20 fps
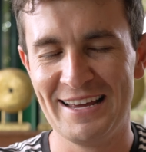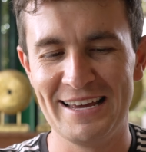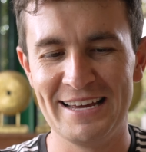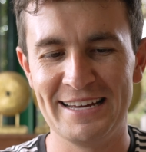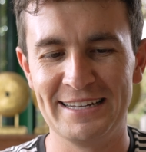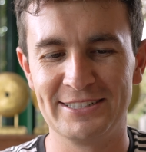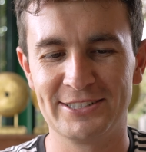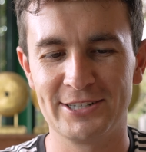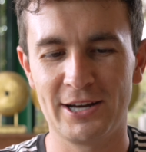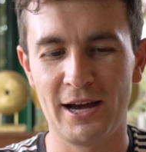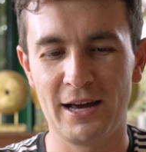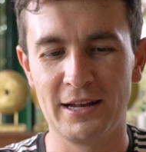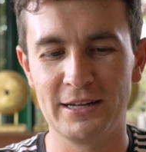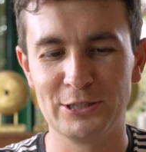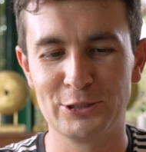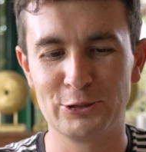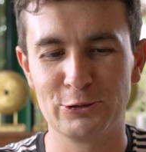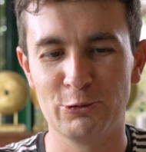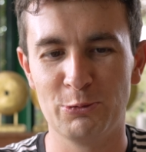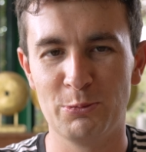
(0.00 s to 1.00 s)
entirely
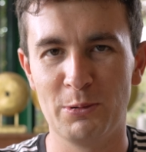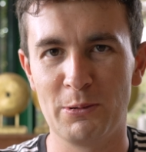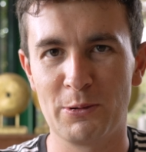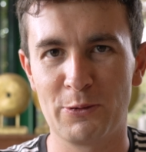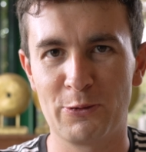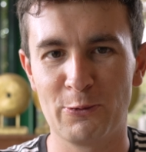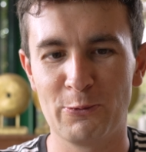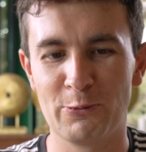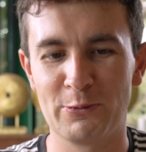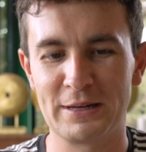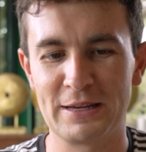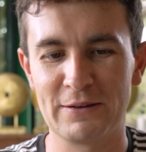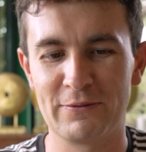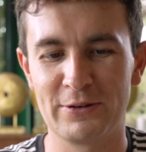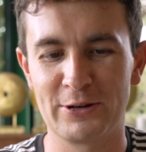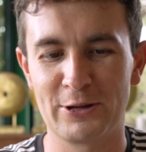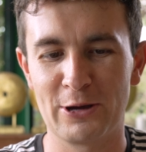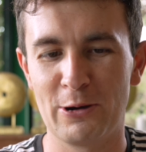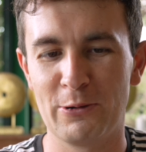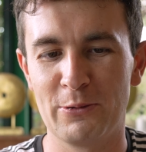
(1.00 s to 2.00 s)
sure, but we thought we'd give
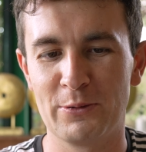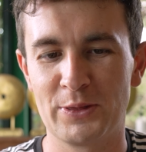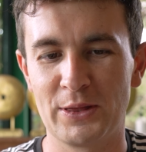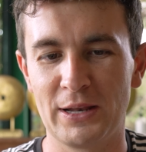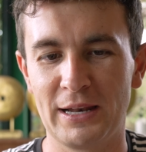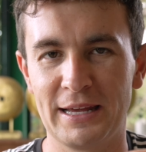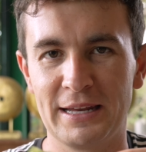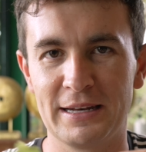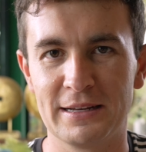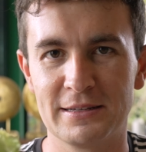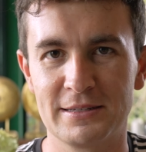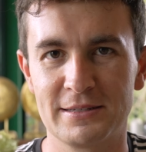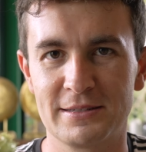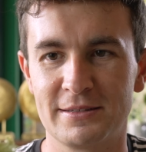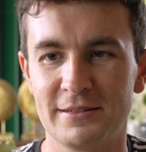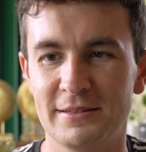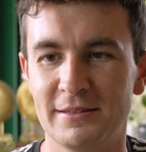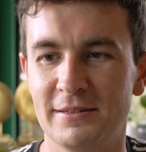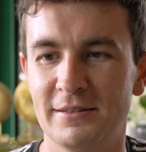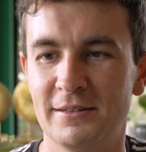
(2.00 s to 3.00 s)
it a go with the lettuce
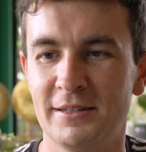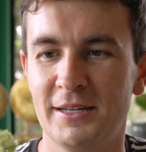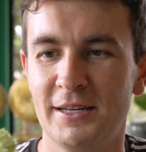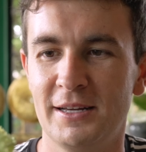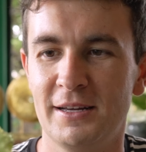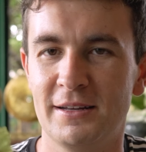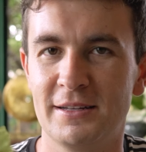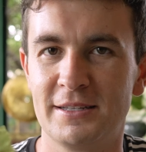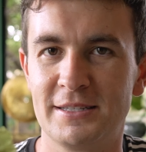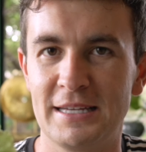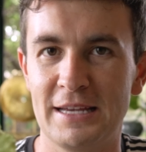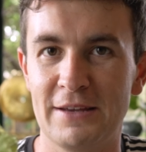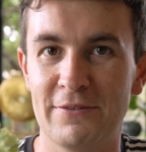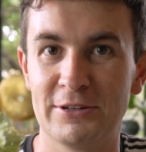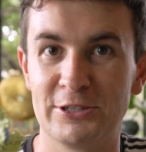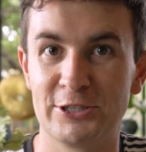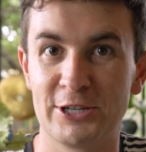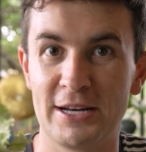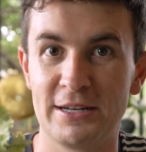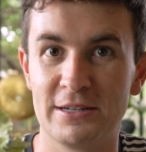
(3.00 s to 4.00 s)
and see if
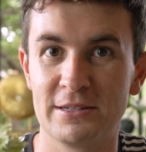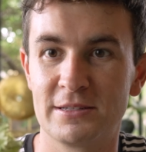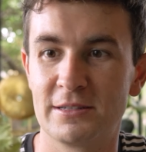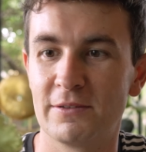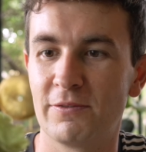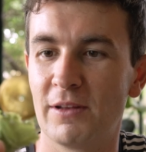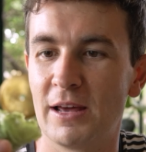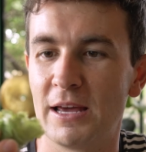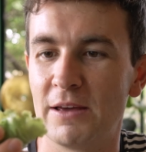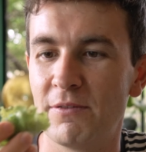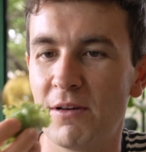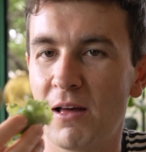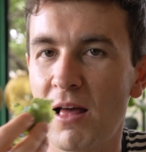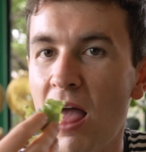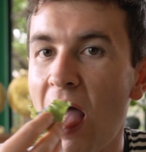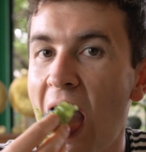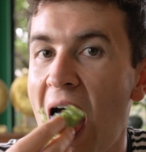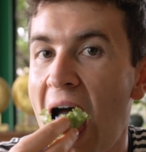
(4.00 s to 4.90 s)
it changes the flavor.